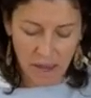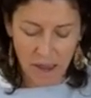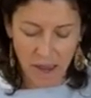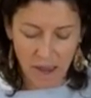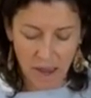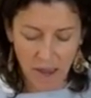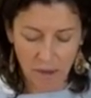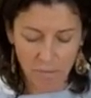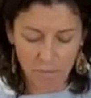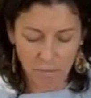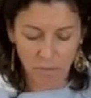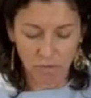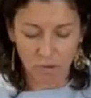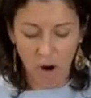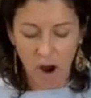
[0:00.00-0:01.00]

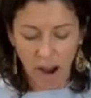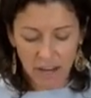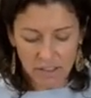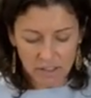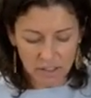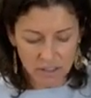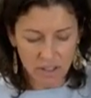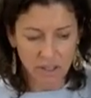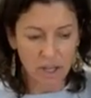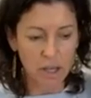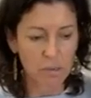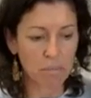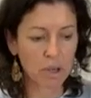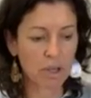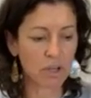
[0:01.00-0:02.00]
rind,
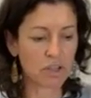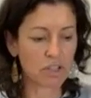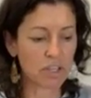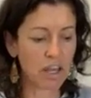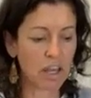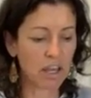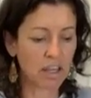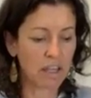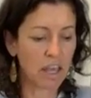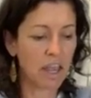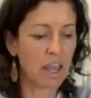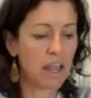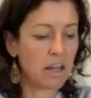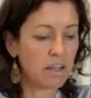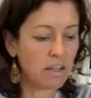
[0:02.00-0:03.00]
because it
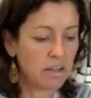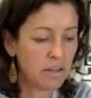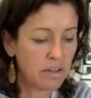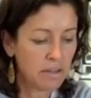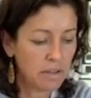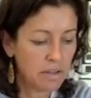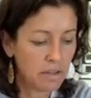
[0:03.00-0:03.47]
can